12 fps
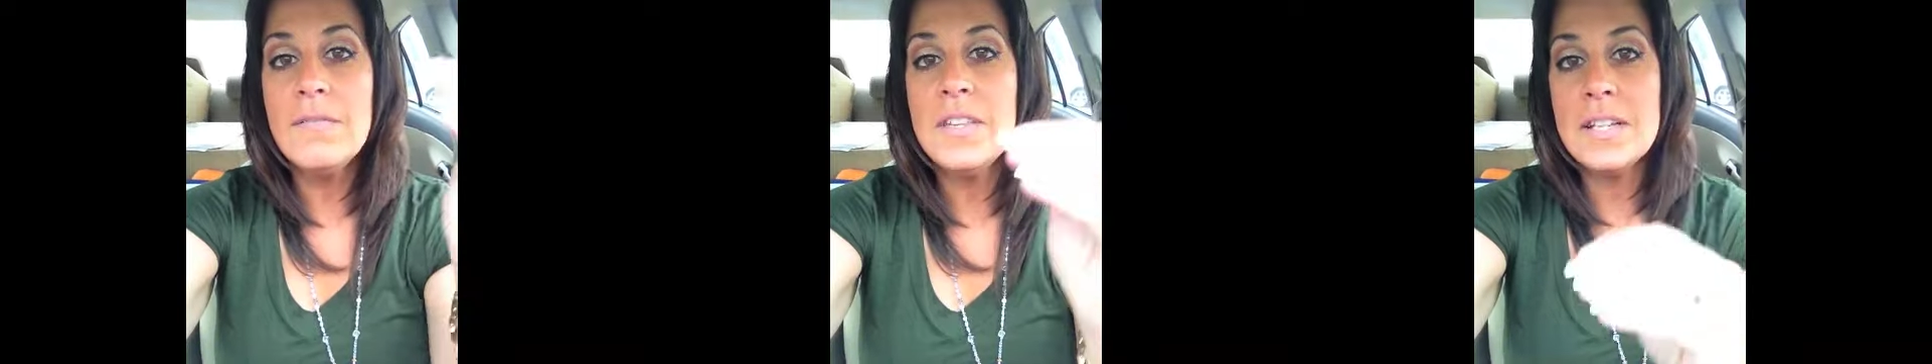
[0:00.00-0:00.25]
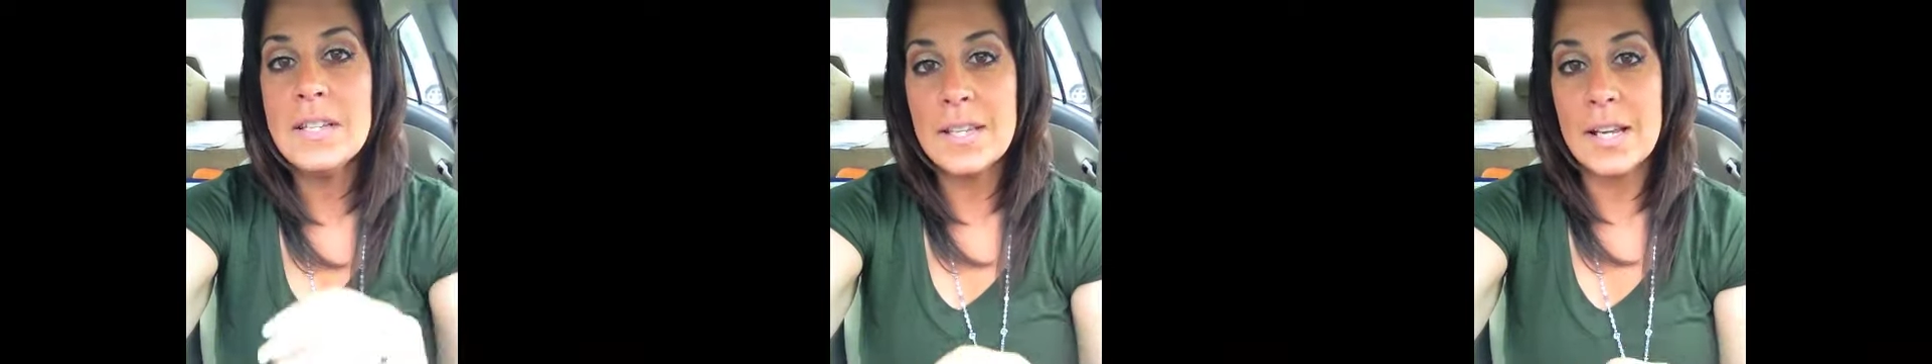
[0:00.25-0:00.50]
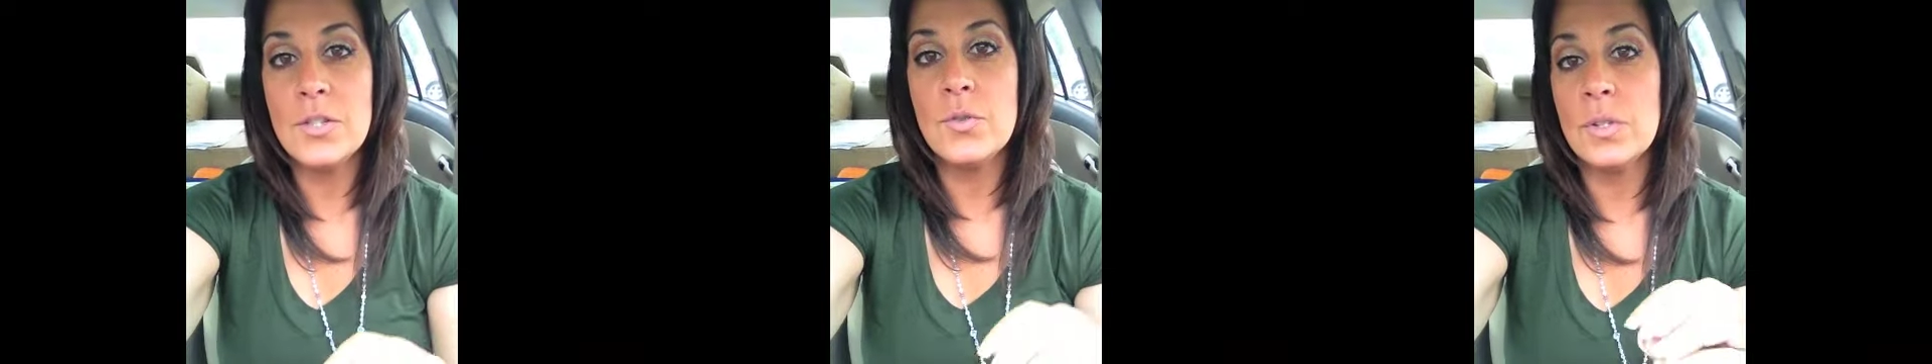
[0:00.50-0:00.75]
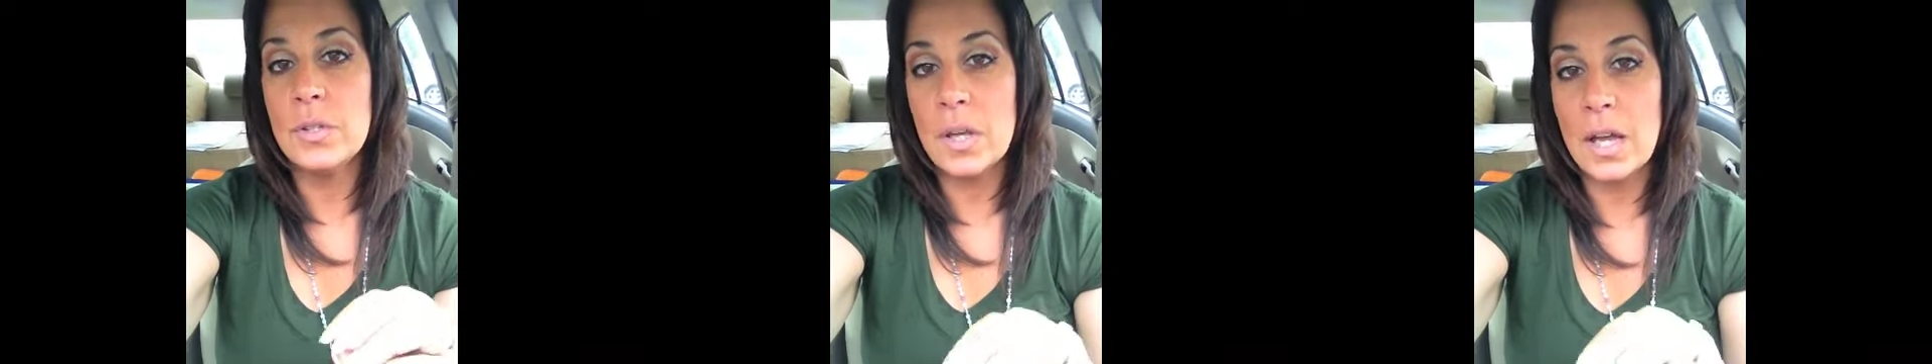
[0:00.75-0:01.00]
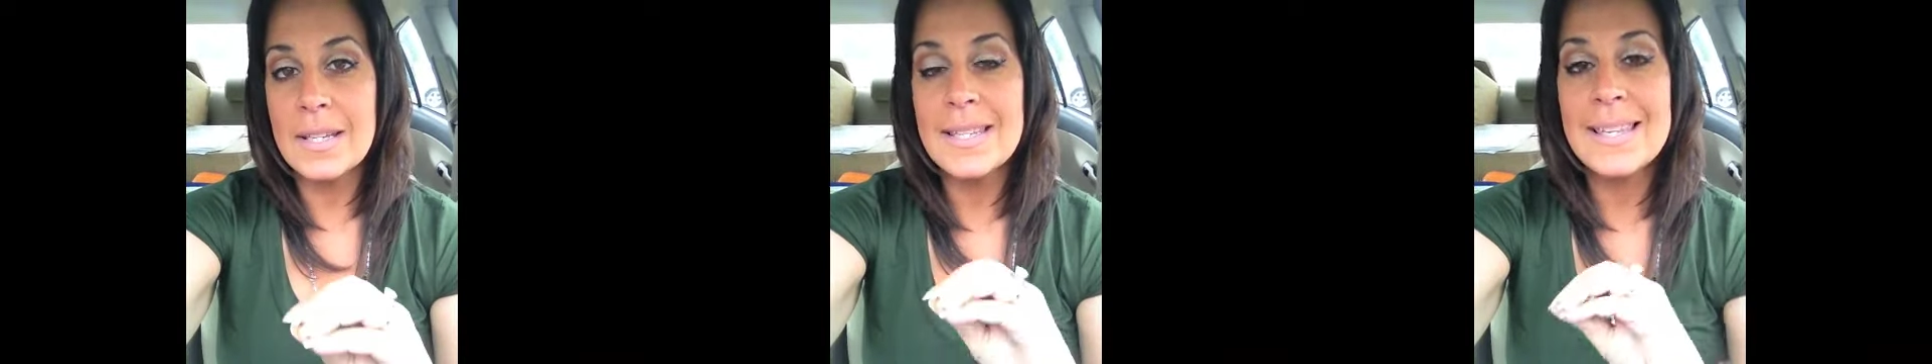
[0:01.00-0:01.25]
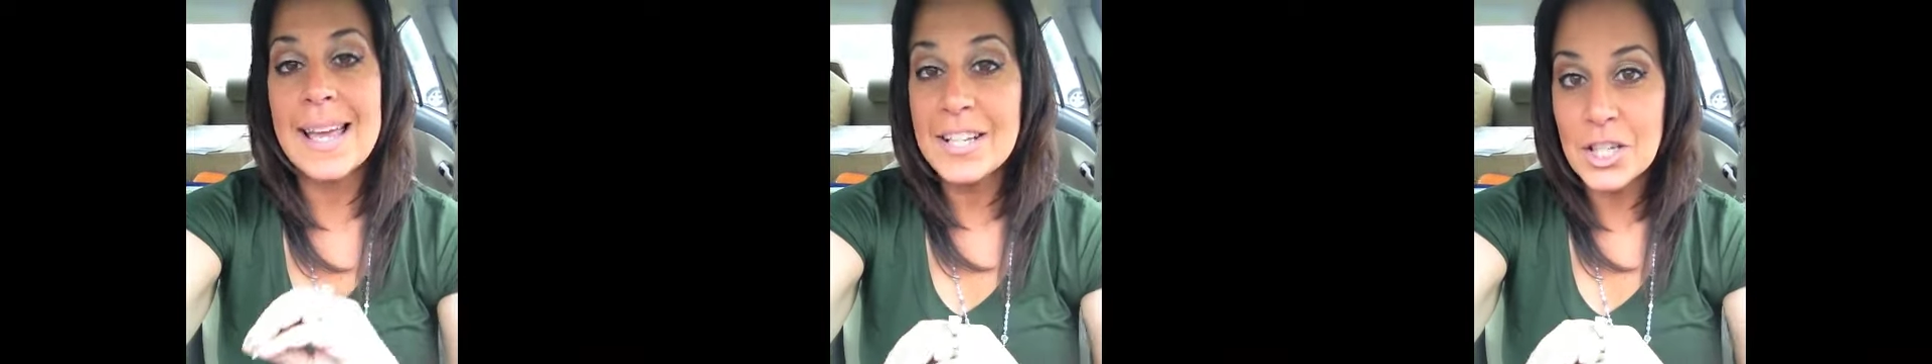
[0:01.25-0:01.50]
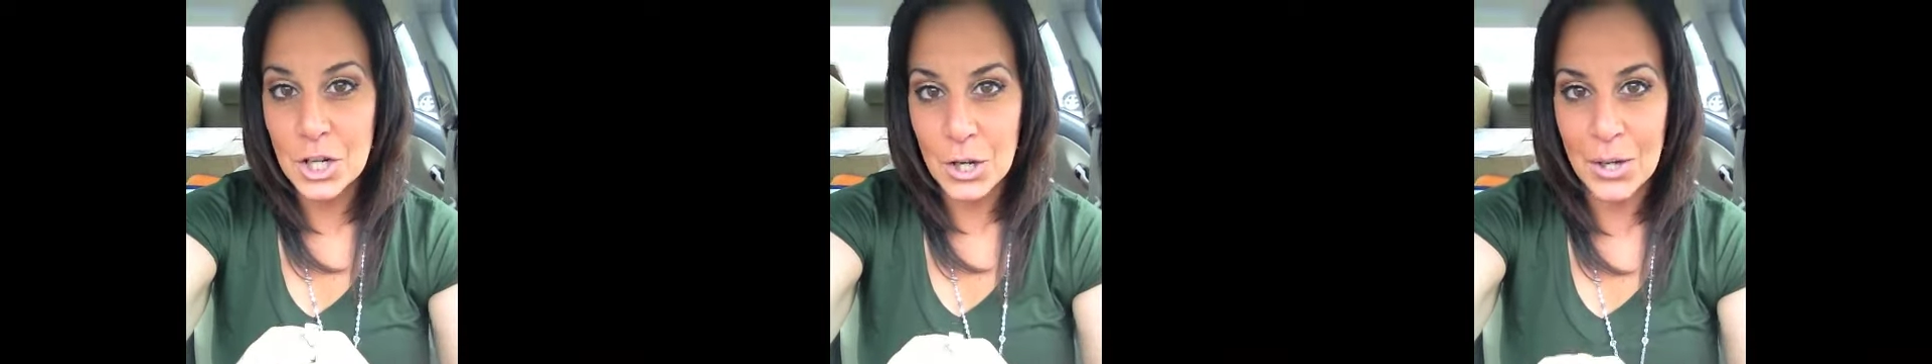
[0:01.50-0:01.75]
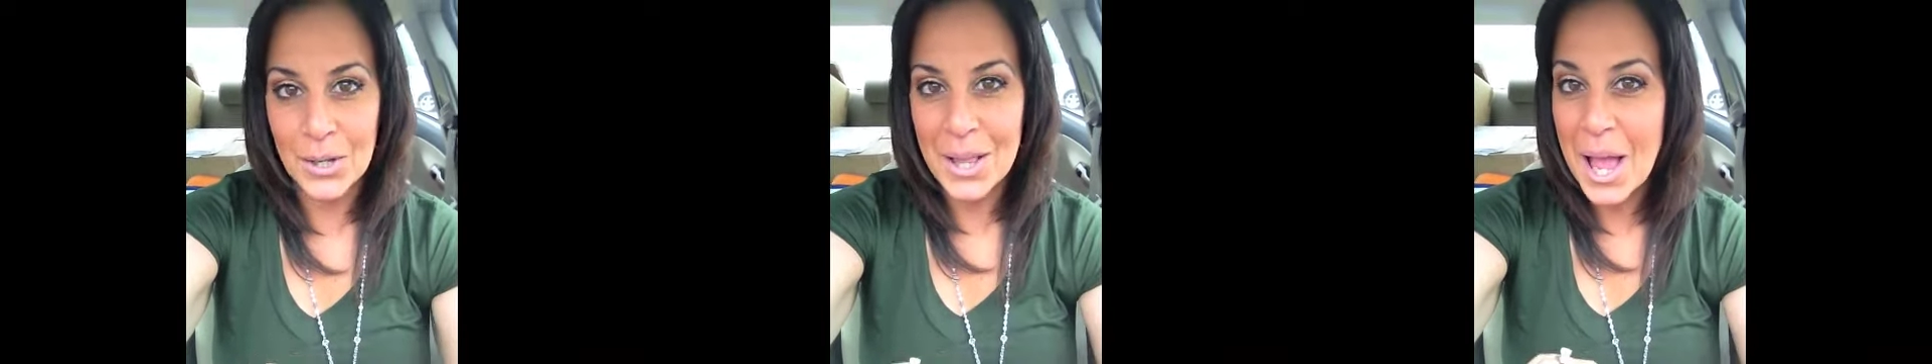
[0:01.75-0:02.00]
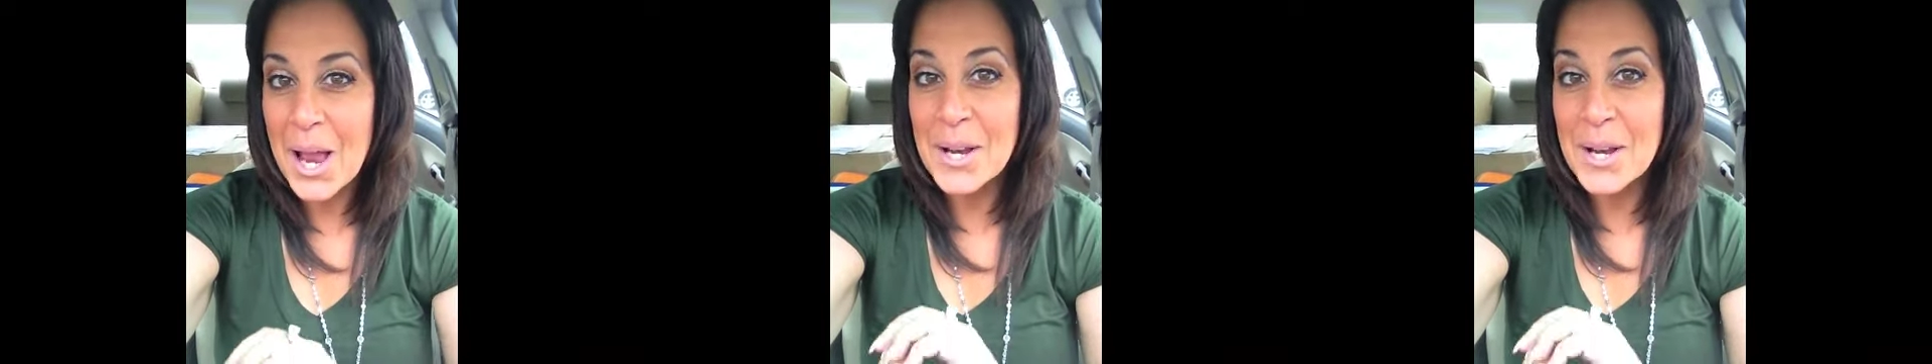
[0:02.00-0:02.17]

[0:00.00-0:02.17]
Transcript: the essential essential